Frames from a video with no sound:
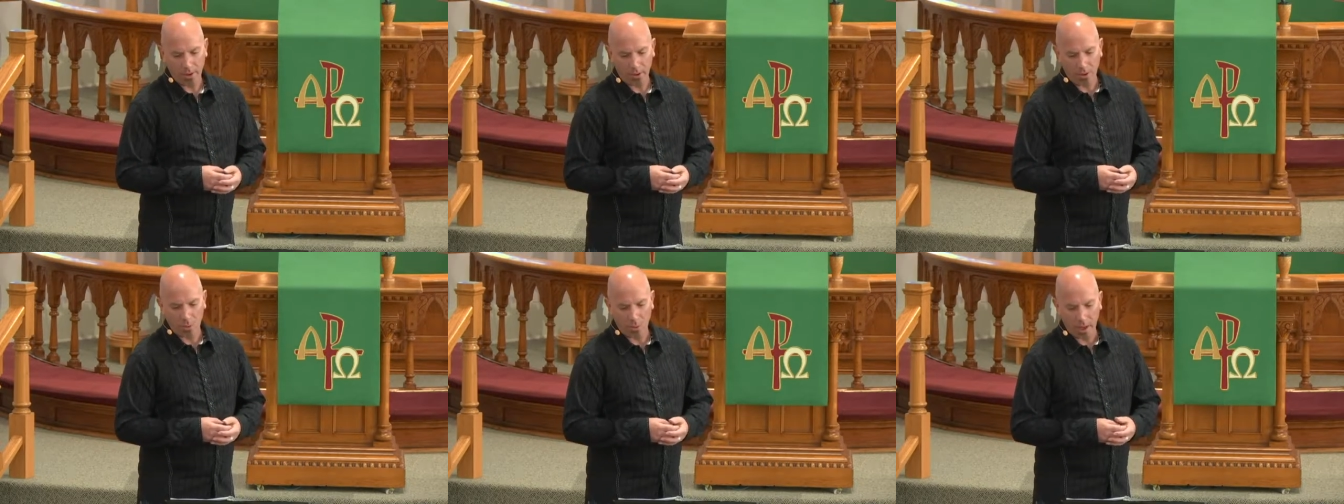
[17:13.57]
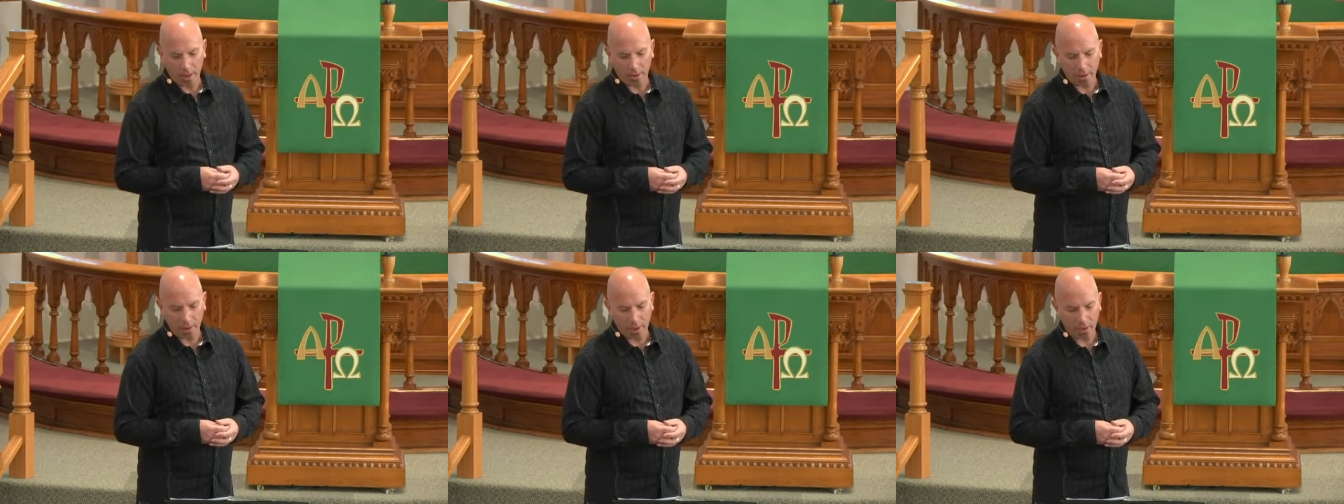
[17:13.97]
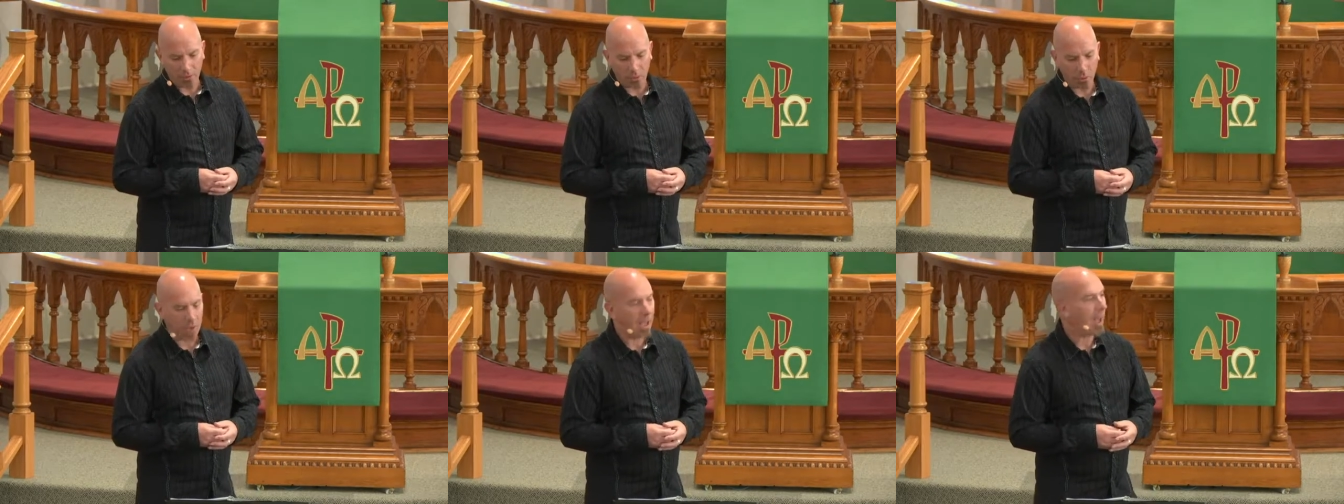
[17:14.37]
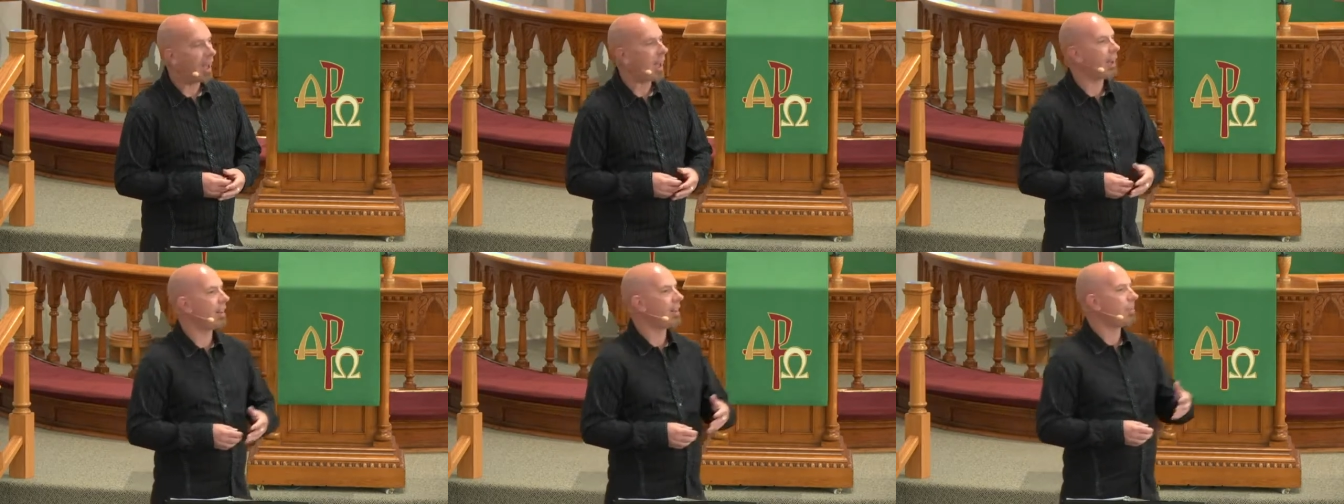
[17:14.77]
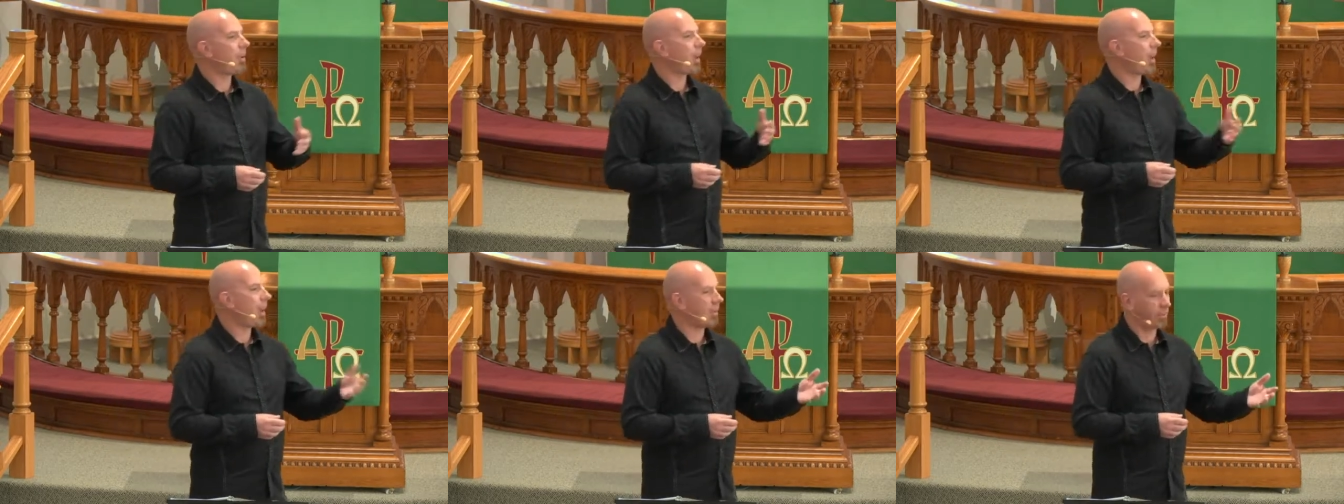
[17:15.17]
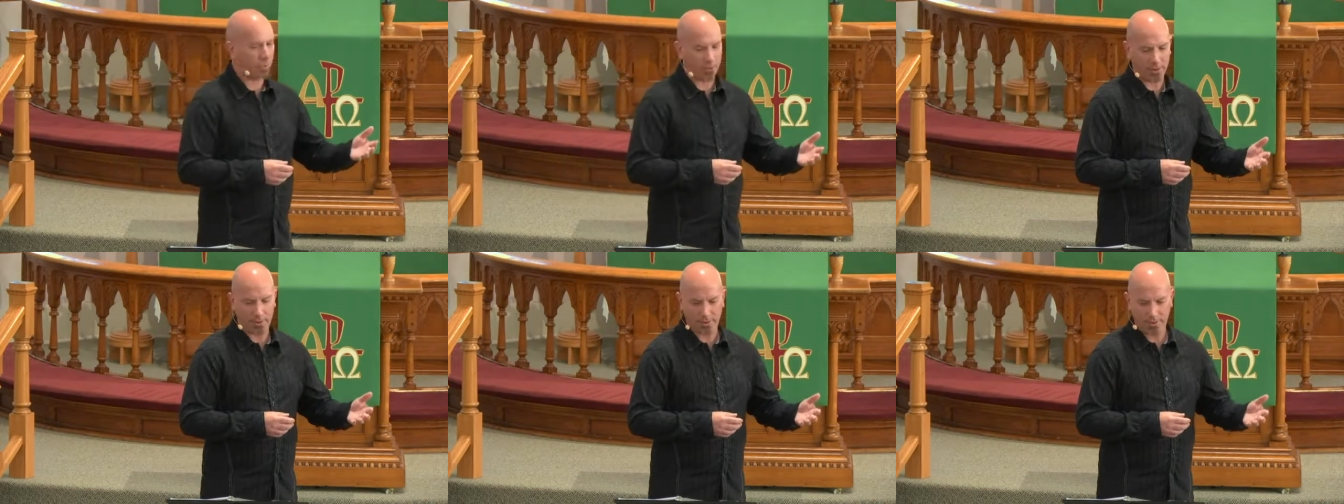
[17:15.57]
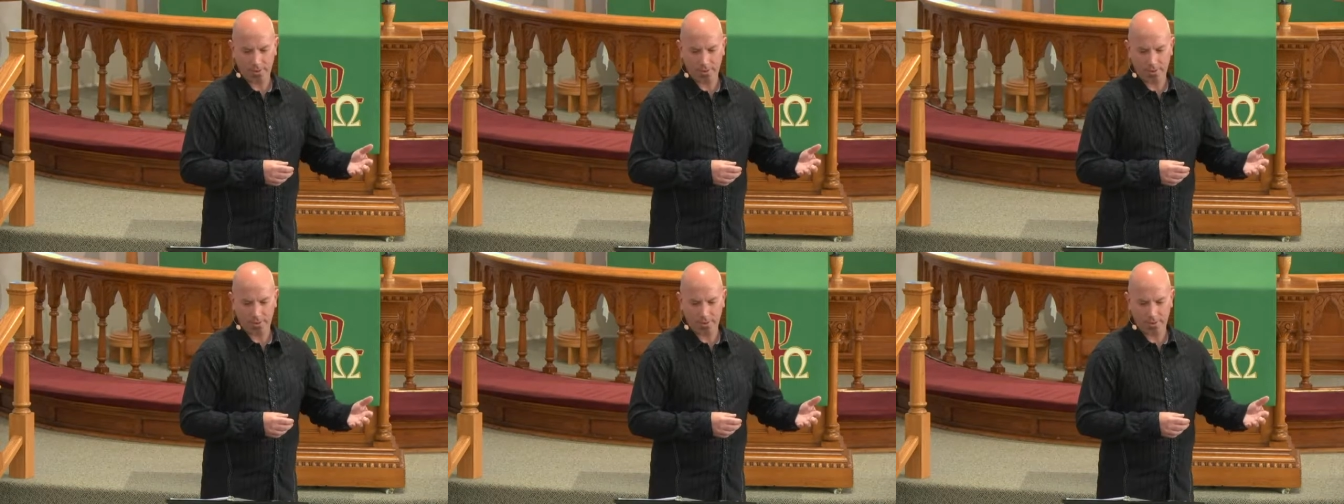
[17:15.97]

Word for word: the way life we had in the past,